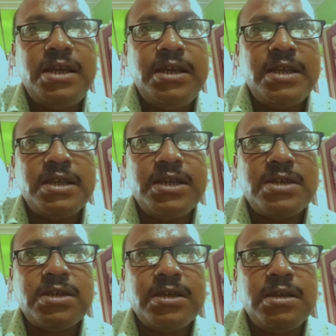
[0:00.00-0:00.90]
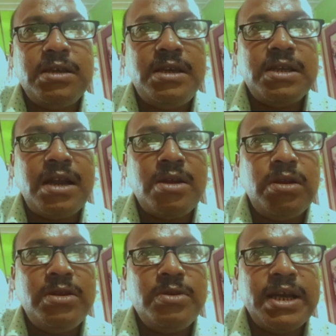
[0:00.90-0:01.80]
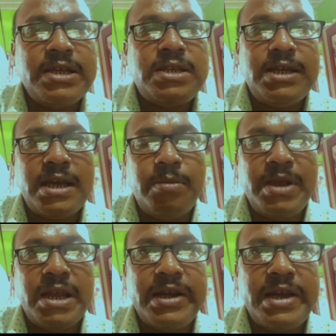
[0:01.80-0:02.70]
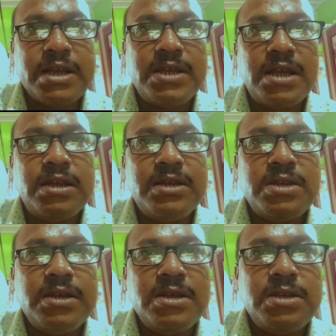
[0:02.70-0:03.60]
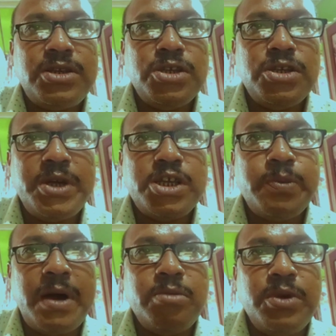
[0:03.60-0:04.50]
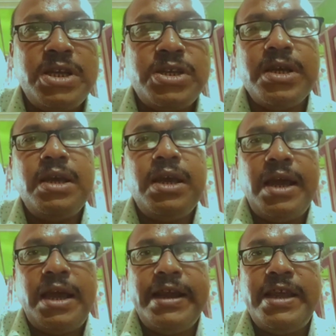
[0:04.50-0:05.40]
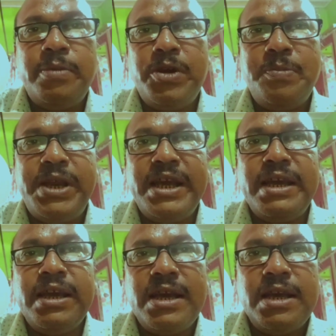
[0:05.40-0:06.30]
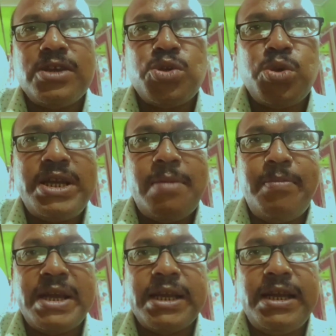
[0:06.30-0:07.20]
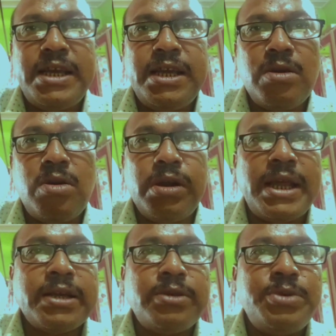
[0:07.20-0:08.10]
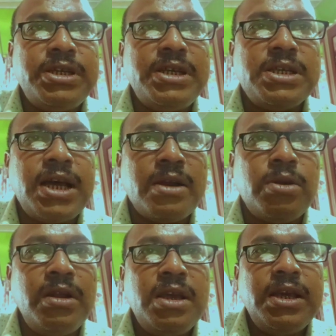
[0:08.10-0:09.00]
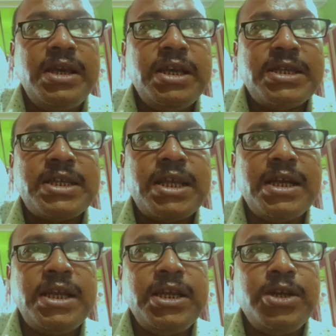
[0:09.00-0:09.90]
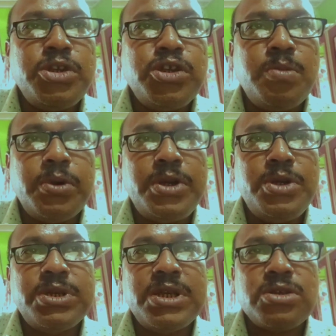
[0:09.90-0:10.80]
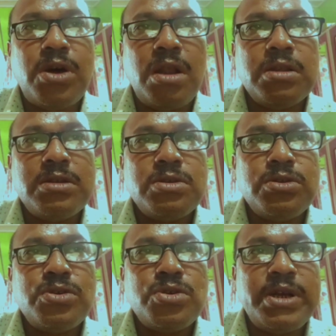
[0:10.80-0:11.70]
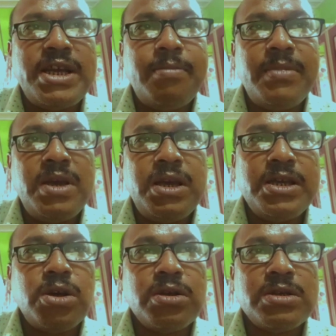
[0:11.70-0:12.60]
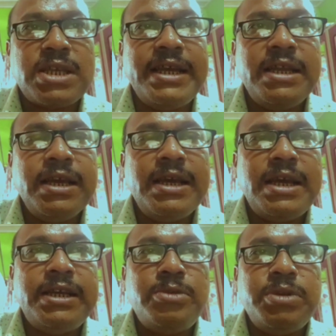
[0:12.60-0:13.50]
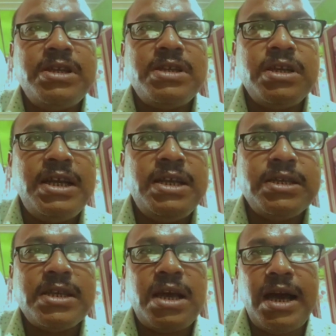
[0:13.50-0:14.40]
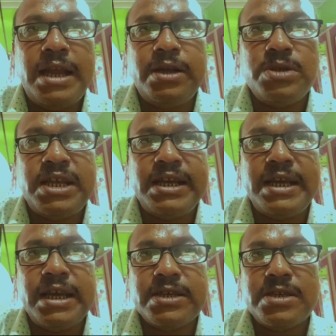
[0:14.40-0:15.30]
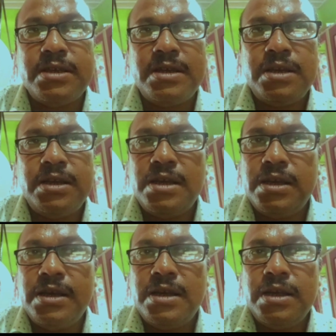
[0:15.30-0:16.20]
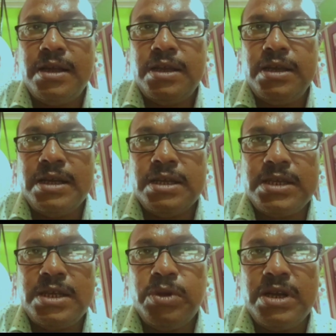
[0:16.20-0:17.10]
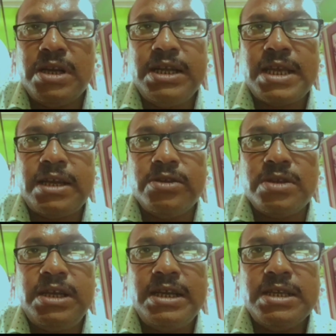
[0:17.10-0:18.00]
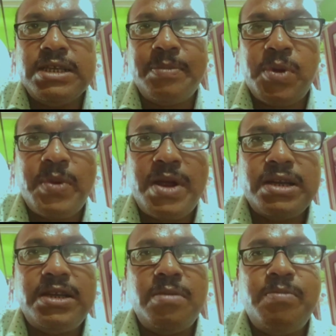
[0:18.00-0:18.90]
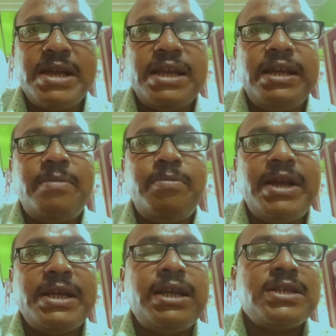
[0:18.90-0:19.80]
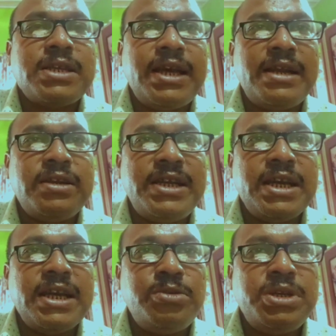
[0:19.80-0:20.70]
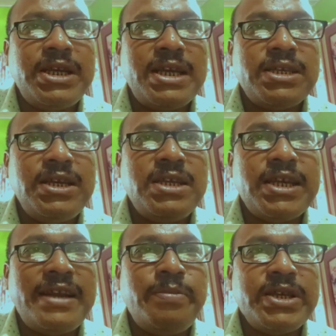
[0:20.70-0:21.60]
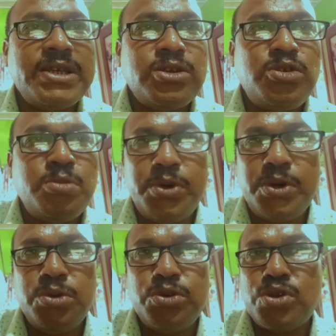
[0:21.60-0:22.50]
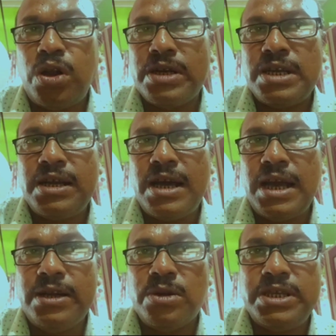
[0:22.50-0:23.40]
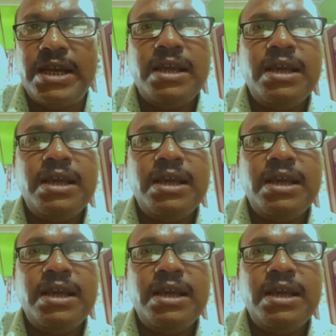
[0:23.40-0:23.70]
This is ethanol. You can see the chemical reaction, C2H5OH, and if we bring sodium metal in contact with ethanol, instantly it will produce a salt, sodium ethoxide, and it will release hydrogen gas. It will release hydrogen. It is a property of metal that metals can react with acids and bases to produce salt and hydrogen.